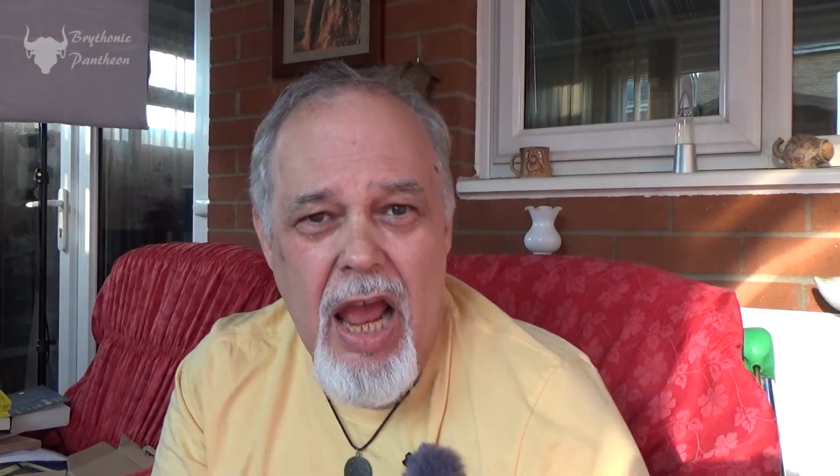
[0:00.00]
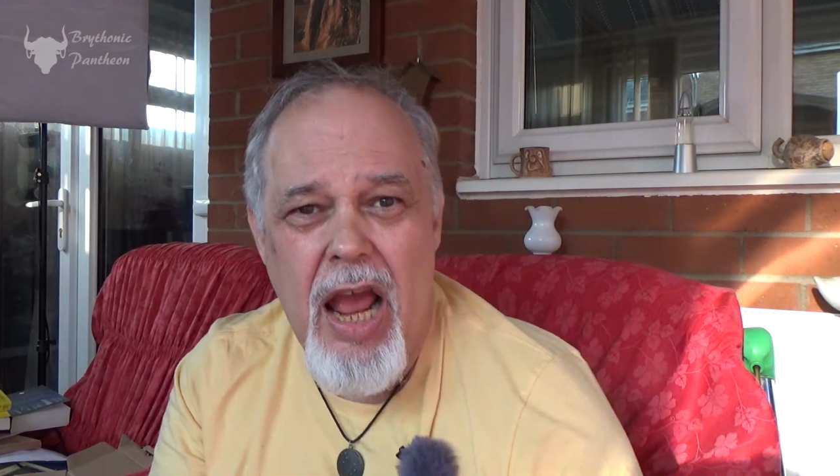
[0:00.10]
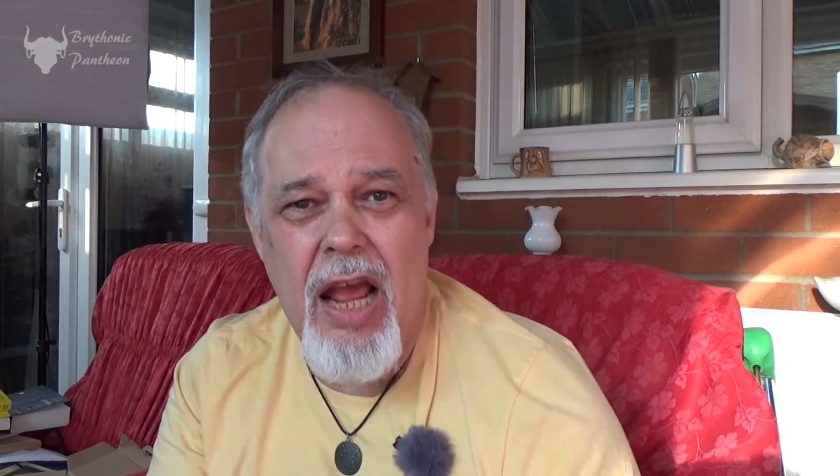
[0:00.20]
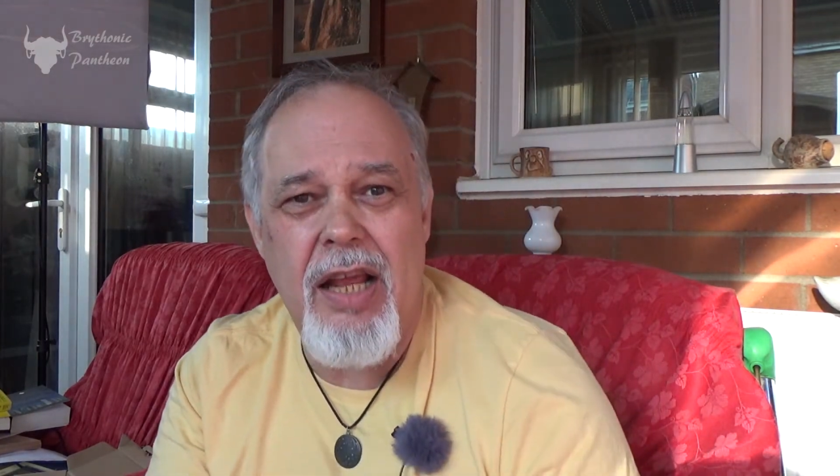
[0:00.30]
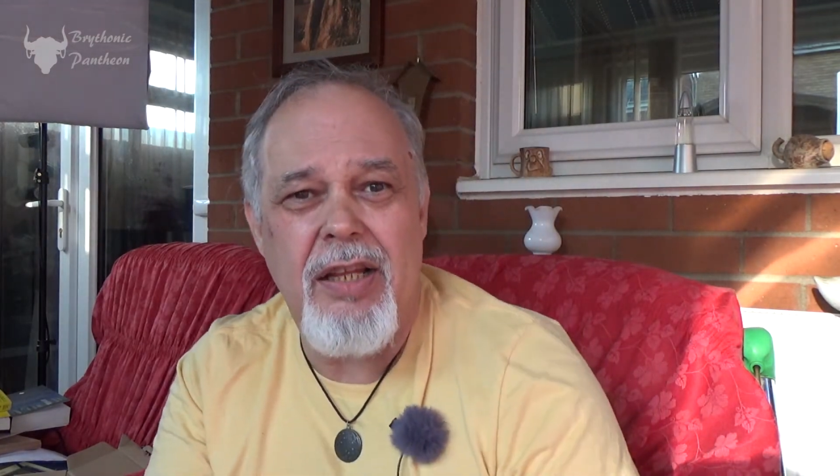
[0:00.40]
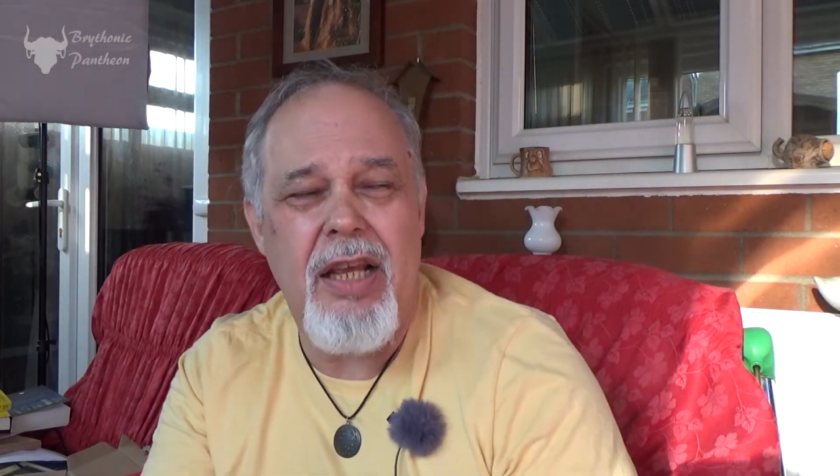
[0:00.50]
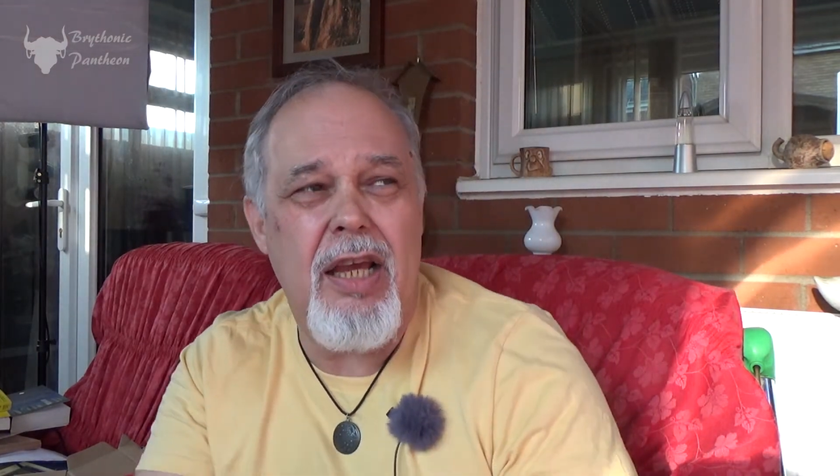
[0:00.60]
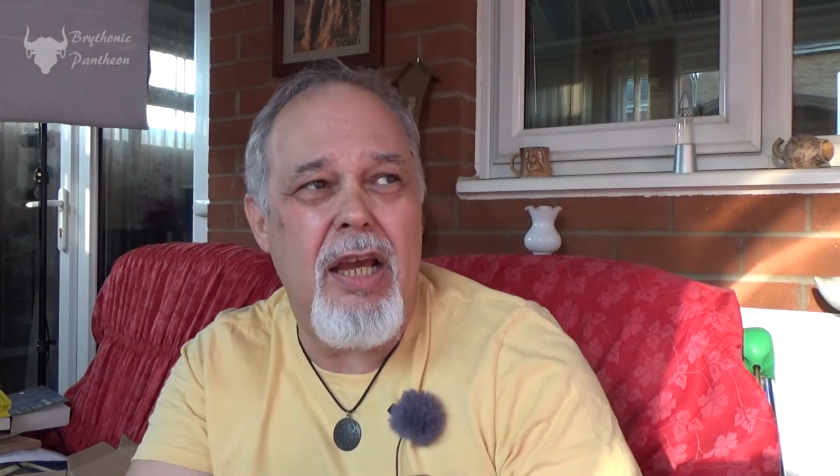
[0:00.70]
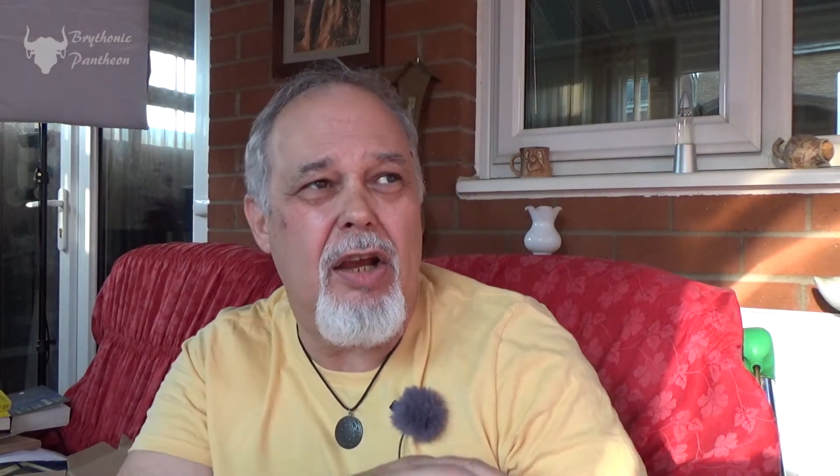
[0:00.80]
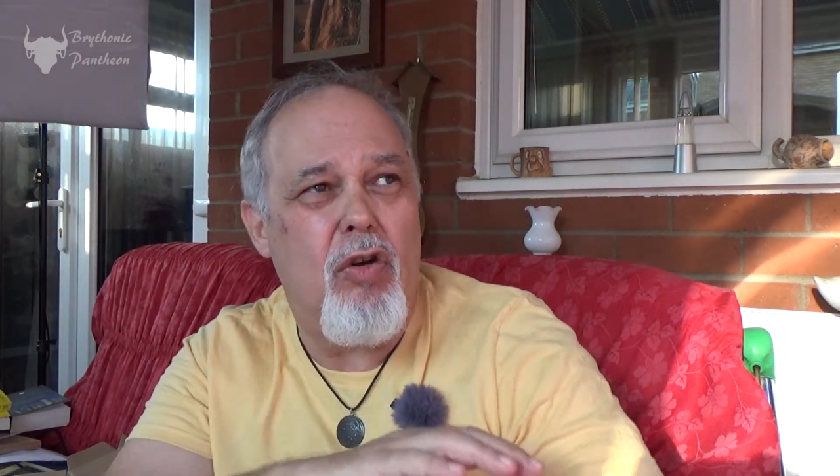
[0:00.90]
and
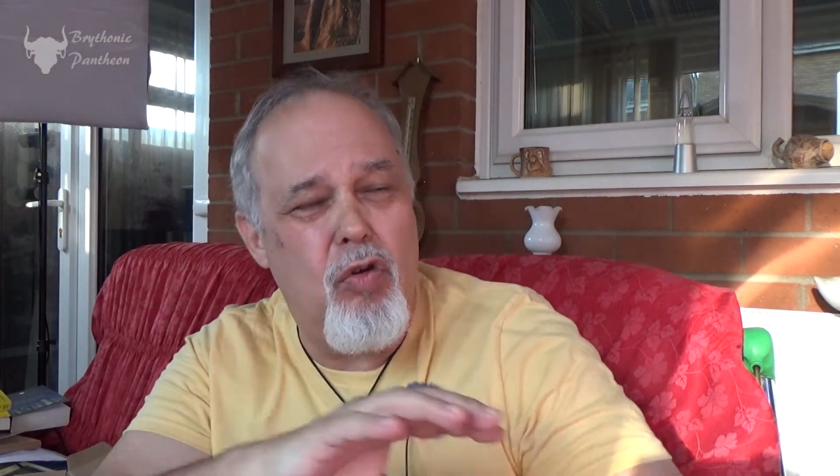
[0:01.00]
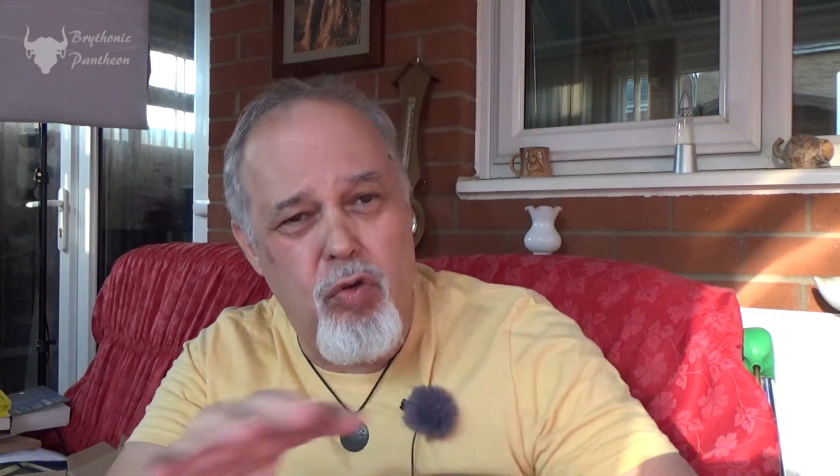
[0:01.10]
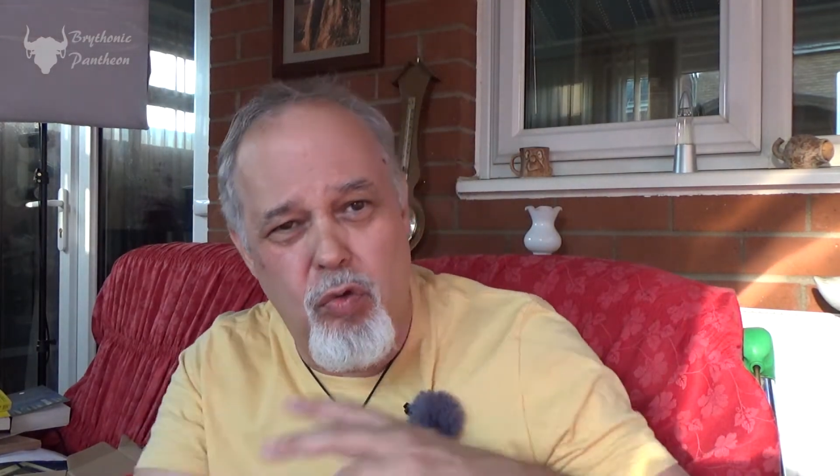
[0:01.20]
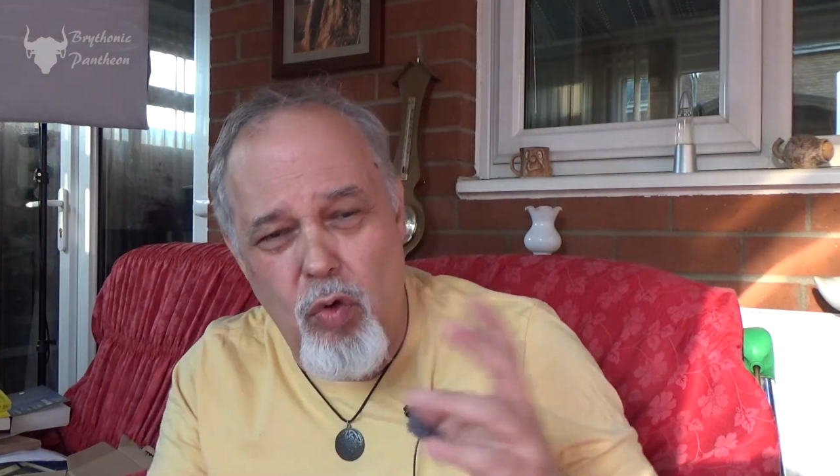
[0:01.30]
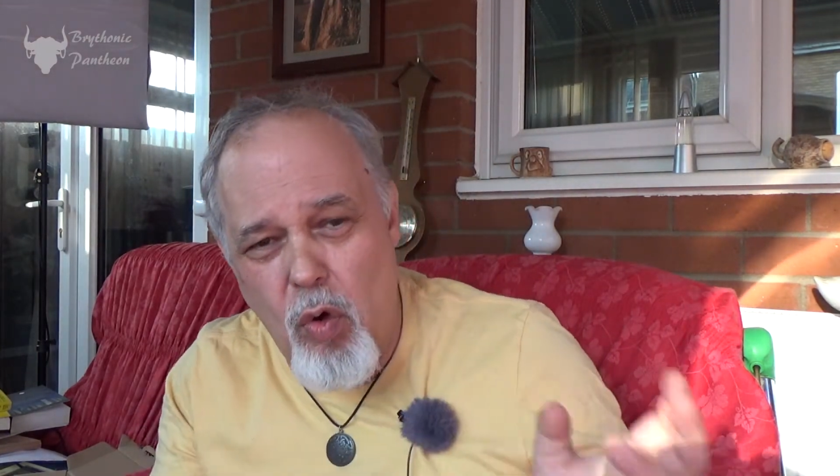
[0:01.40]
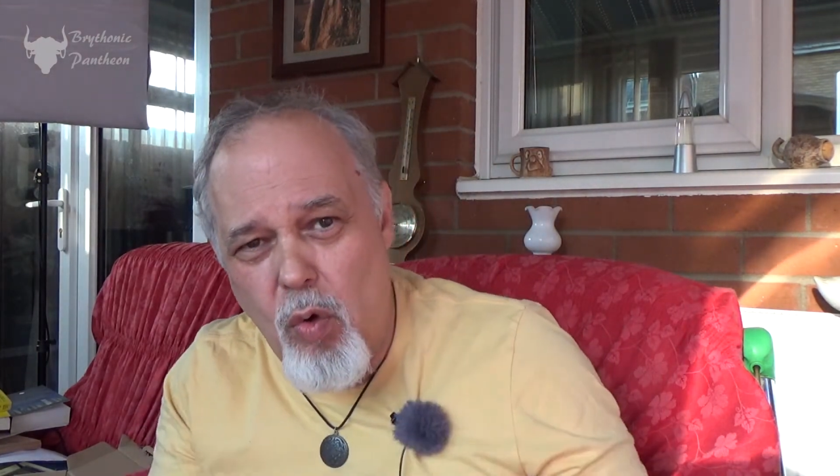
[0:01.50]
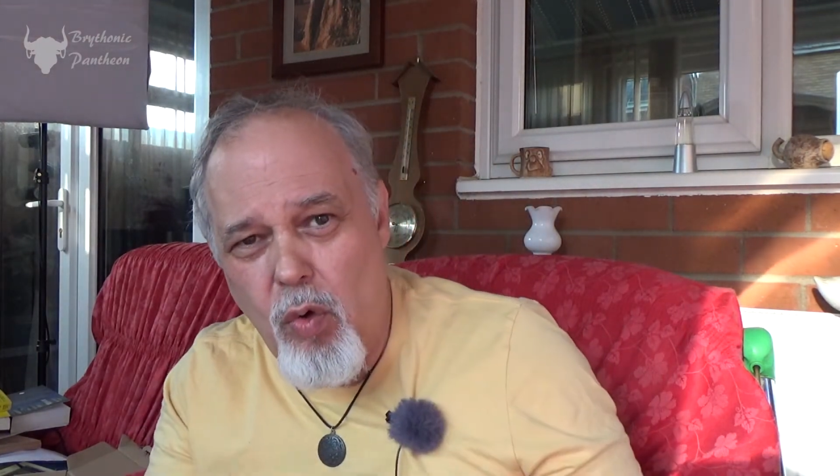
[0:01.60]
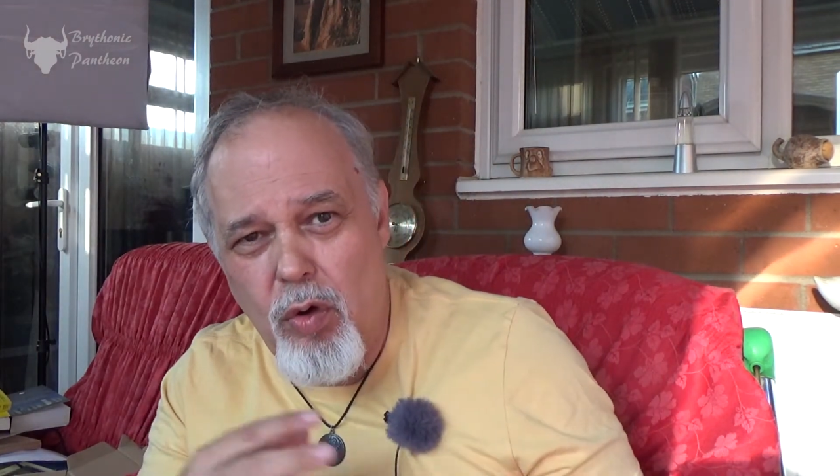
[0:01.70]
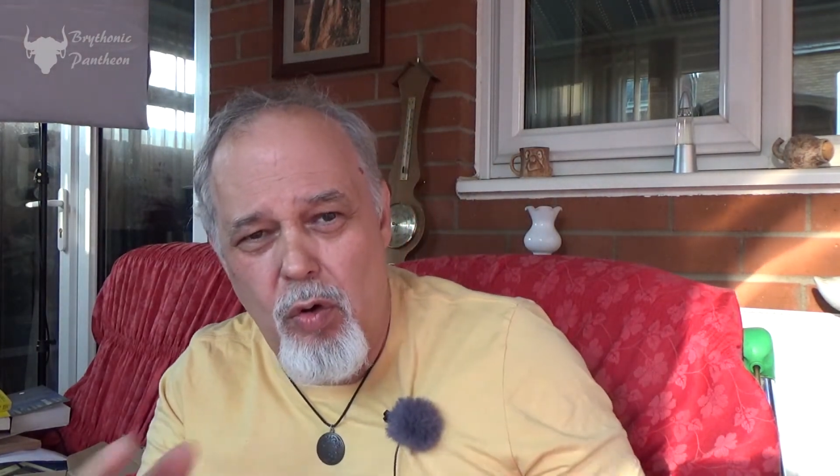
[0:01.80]
they crawl